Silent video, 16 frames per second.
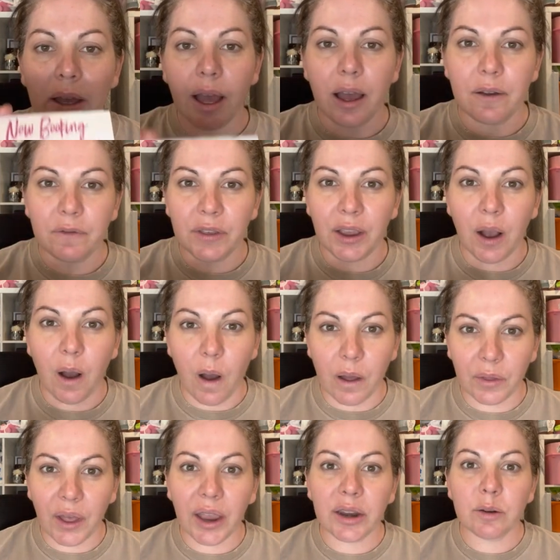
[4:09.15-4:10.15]
of the
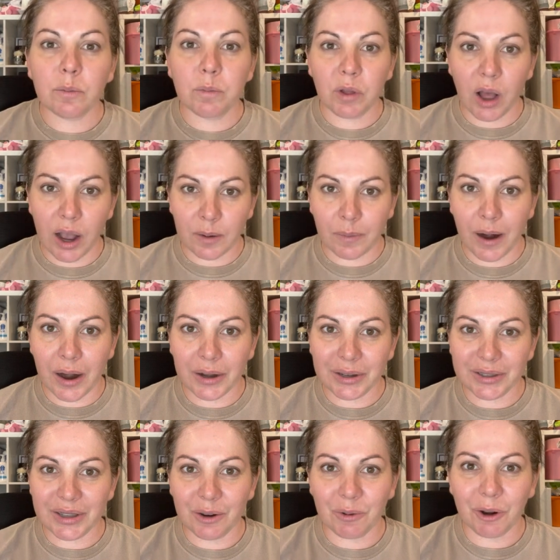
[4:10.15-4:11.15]
online block
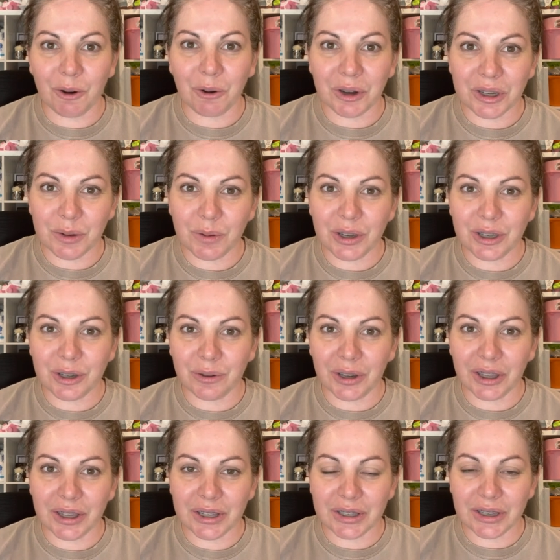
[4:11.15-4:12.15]
parties that we're going to be
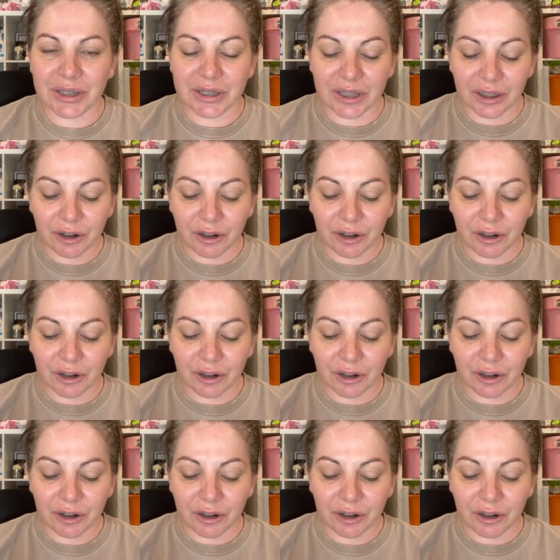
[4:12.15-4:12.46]
doing this season.